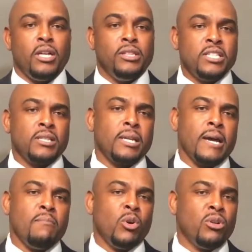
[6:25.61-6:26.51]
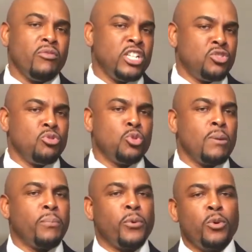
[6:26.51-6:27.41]
This can help motivate you to
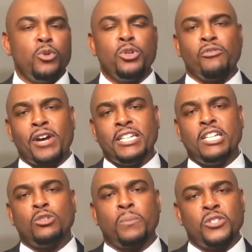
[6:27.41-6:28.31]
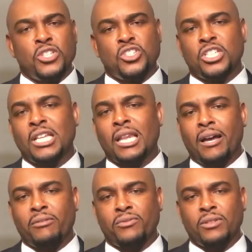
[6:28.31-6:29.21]
improve your financial position in
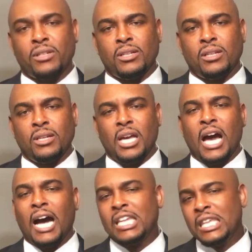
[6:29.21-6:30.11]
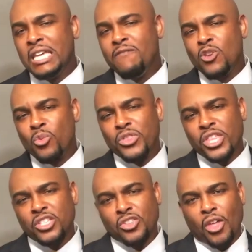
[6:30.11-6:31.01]
life. I leave you with
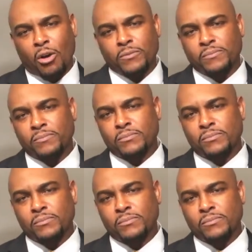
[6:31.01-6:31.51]
this thought.